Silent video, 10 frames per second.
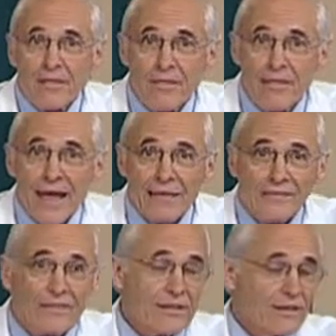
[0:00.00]

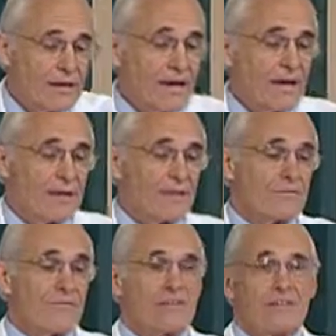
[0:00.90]
That's the end
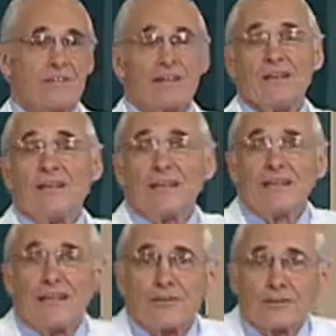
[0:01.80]
of this
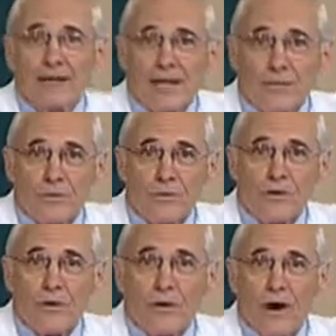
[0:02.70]
lecture, and we'll
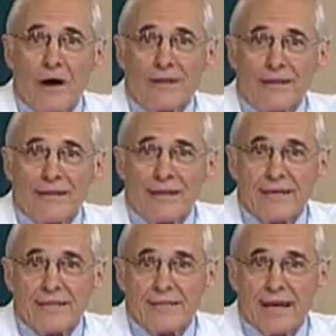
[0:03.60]
go on
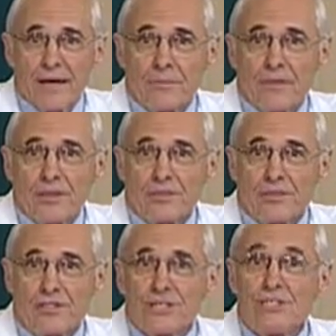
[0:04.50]
next time
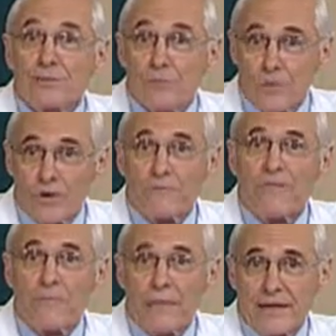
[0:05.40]
to see some more of
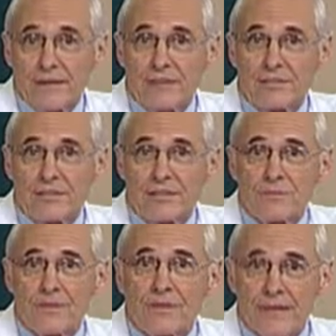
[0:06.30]
the
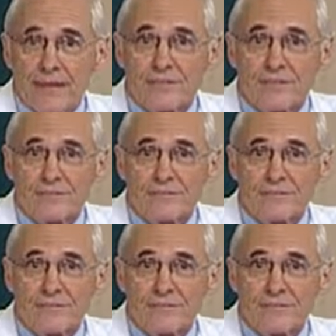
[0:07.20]
mechanisms of cancer.